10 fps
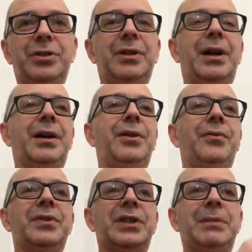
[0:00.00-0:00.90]

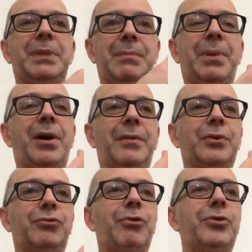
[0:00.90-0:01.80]
obviously being part of a
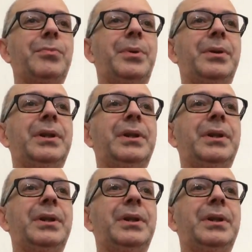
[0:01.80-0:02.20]
group,